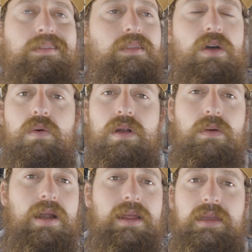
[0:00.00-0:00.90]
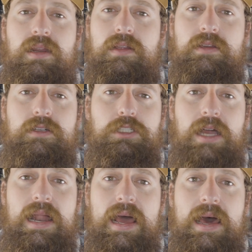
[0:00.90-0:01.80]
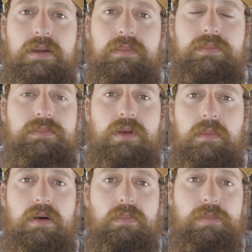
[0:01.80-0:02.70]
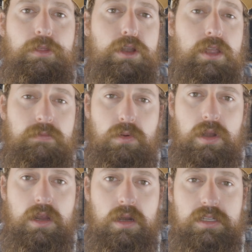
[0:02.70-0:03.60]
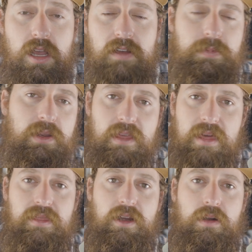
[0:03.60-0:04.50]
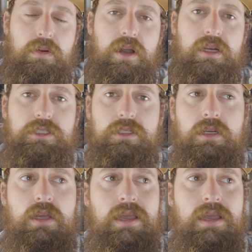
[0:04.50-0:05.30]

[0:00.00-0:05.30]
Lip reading: nowhere where I can get a clear shot at him, probably about 30, 40 yards off, but in that thicker brush.